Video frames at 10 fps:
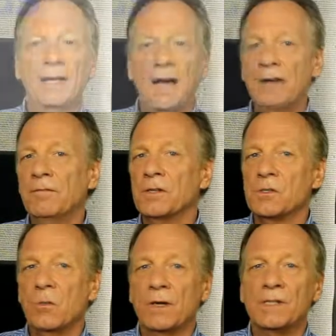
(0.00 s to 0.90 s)

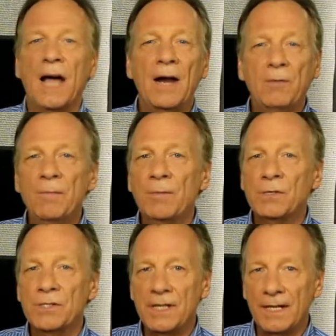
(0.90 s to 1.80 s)
conference once, I
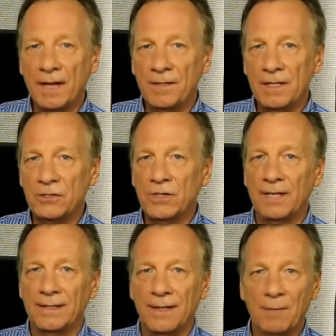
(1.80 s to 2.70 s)
remember seeing on the
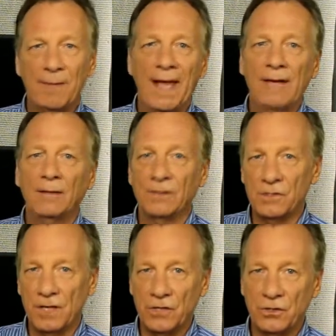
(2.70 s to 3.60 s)
agenda a panel
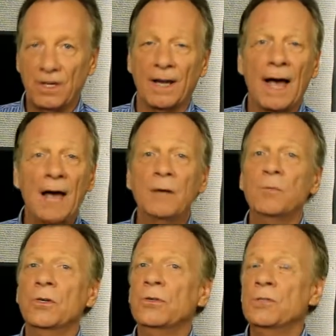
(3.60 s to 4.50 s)
discussion on how to
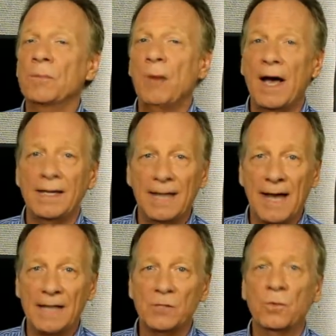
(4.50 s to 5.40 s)
produce a
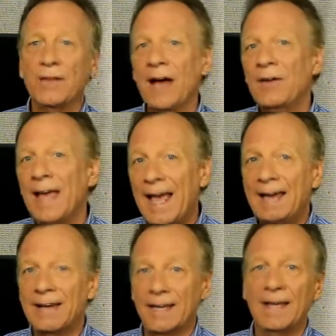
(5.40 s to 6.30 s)
podcast without
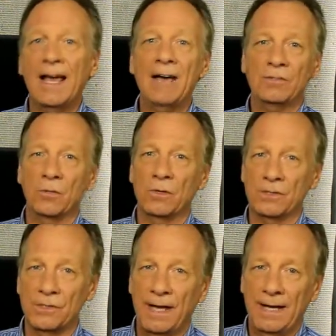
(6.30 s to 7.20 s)
editing it
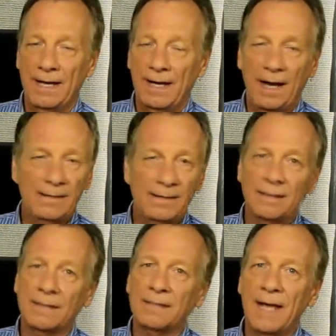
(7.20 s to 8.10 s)
afterwards. I
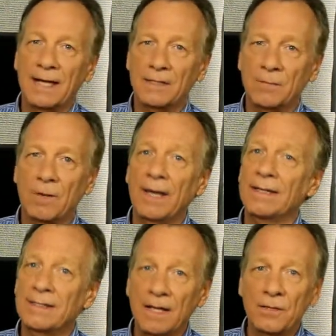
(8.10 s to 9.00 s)
didn't attend, but I
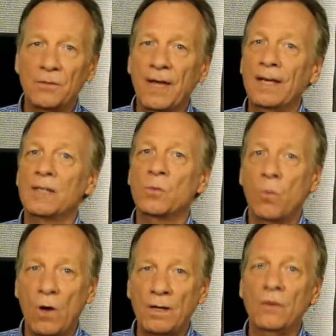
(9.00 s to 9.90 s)
can tell you that is
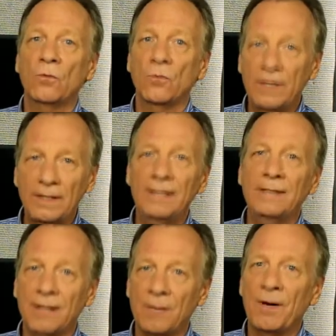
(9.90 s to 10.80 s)
one really
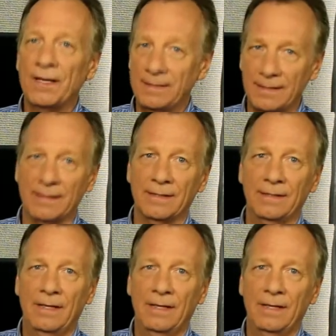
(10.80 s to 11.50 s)
dumb idea.